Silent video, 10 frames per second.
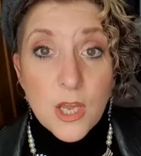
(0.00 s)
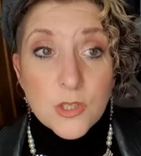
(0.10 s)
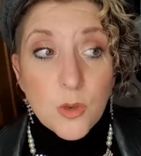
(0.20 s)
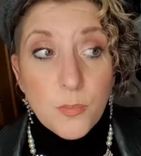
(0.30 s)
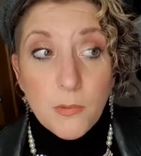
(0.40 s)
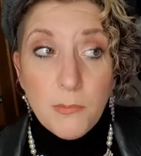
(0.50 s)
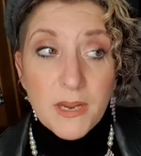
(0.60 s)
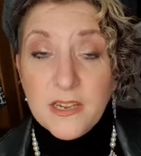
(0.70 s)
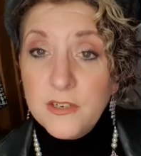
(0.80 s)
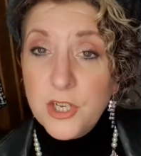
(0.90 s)
So I'm probably
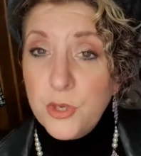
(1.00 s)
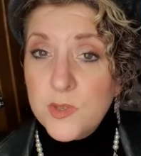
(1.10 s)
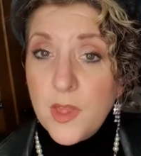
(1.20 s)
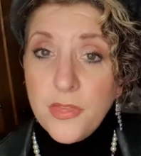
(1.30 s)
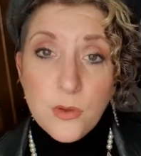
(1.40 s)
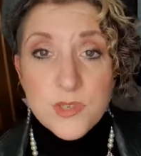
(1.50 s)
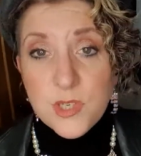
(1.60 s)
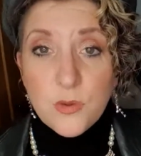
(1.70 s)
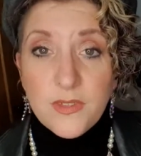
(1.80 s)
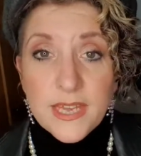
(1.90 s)
going to use those
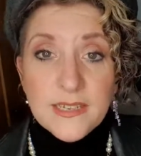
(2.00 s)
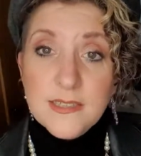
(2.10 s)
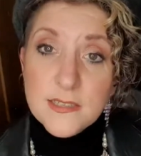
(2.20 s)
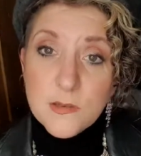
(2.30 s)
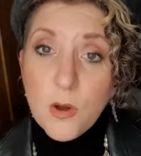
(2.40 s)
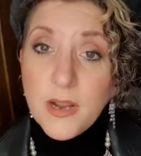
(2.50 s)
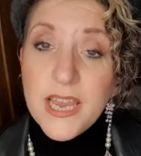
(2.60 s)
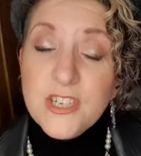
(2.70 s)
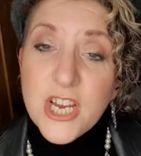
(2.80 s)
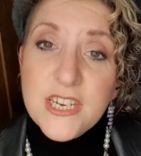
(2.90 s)
two things. So I'll
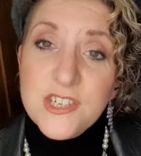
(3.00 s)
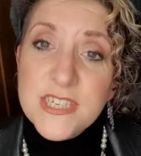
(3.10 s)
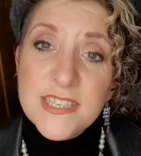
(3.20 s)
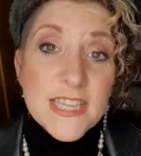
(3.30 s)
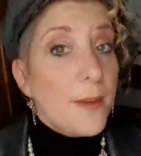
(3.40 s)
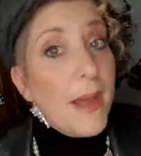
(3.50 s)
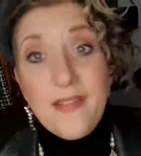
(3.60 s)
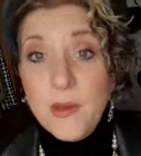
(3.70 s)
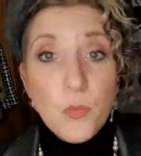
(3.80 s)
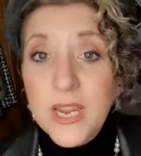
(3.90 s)
get changed into them and
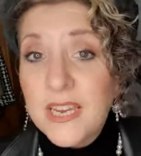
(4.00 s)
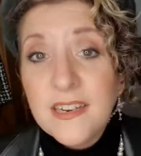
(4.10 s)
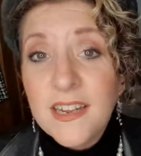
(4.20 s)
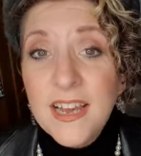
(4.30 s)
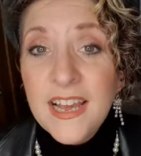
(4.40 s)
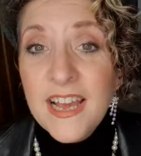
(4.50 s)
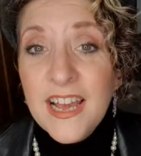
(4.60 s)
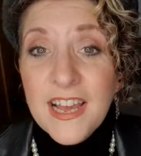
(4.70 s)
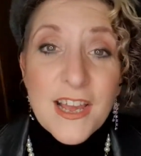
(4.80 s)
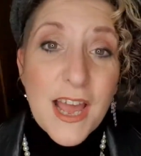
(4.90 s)
then we can
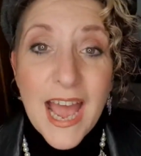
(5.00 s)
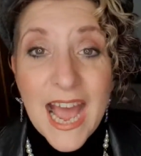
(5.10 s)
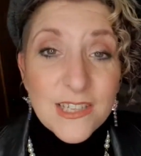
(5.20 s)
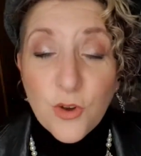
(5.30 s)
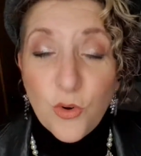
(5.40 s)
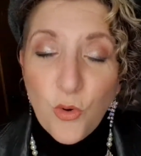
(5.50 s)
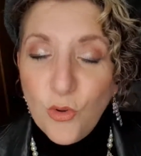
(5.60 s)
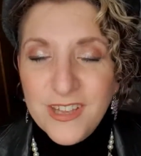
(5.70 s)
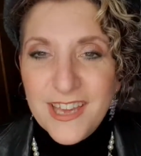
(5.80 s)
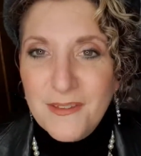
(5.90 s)
add on all
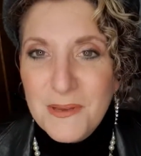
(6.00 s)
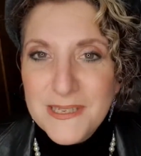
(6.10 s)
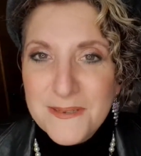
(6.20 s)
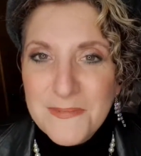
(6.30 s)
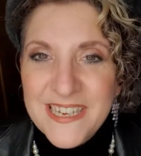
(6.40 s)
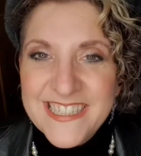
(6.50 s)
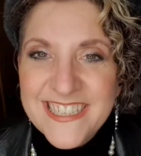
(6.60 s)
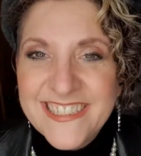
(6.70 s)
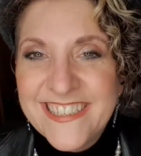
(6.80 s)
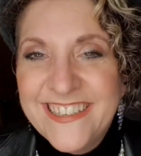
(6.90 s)
the other bits and
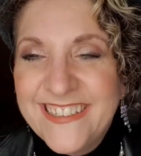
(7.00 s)
pieces.